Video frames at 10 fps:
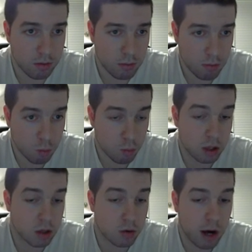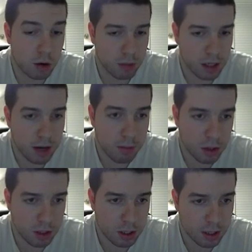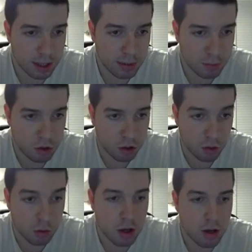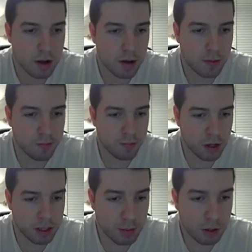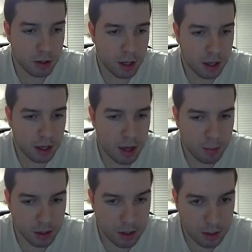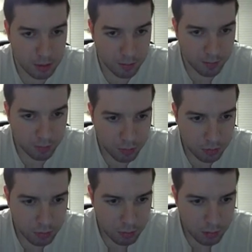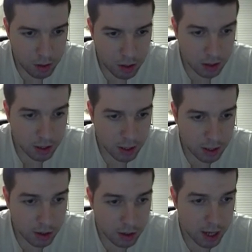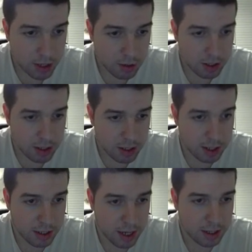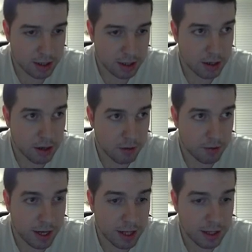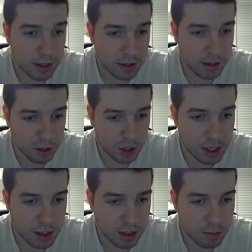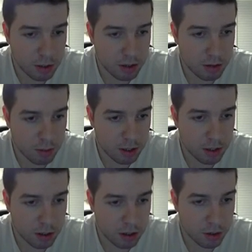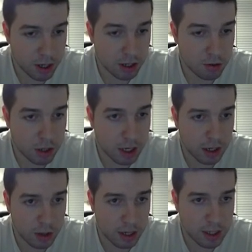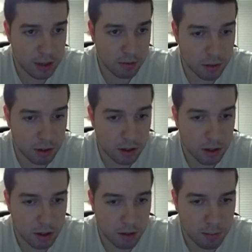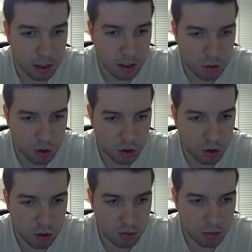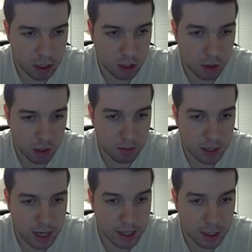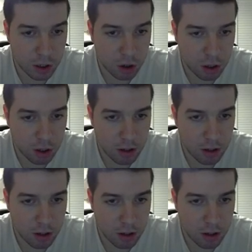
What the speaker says: win the round by numbers at that point. So similar thing happens here. As you can see, exactly, Fnatic is adjusting, but by trying to take aggressive mid control, not going banana at all,